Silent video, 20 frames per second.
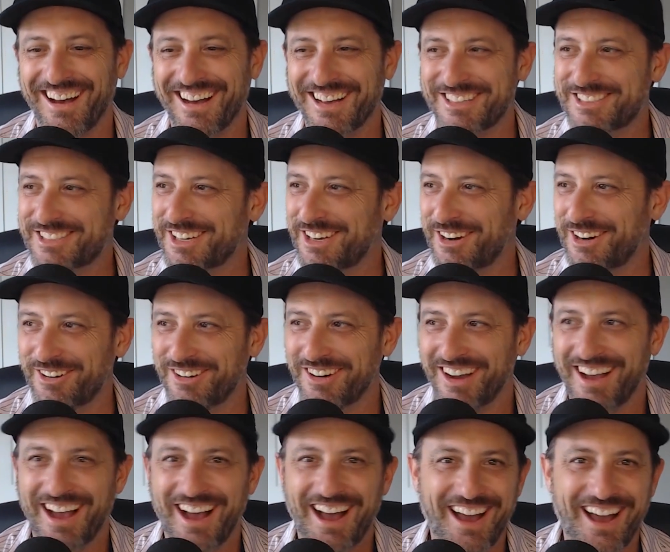So
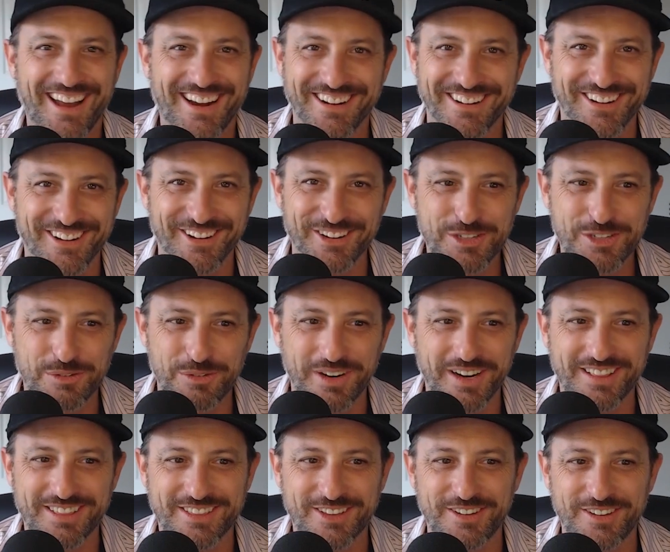I don't know,
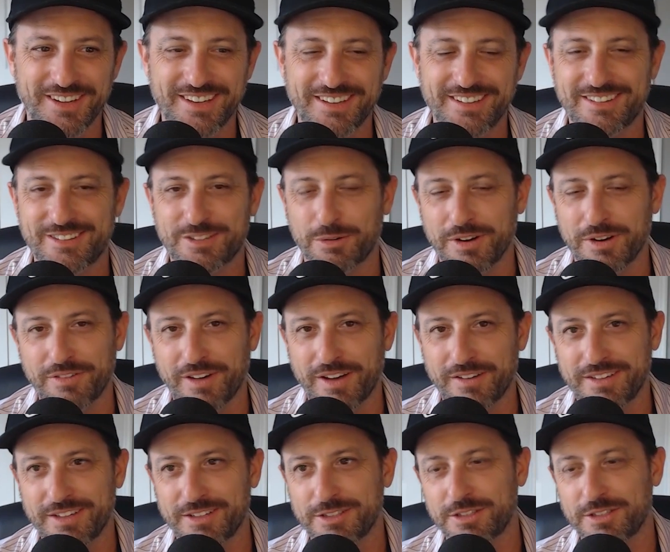20, 30,
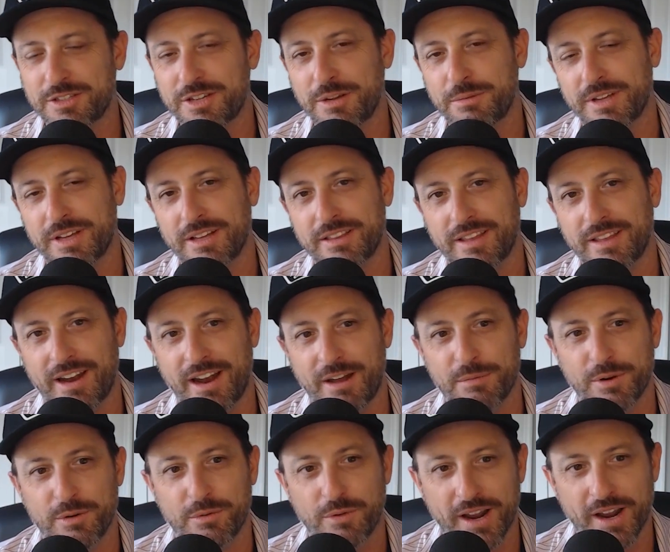25 years, something like that. I've
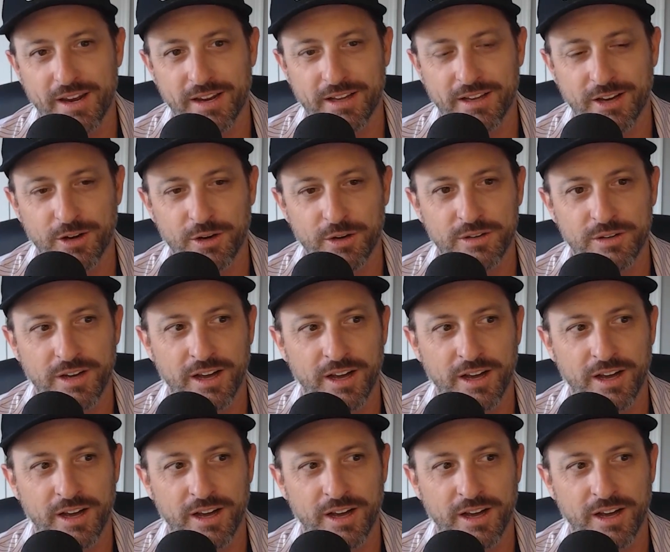been writing code.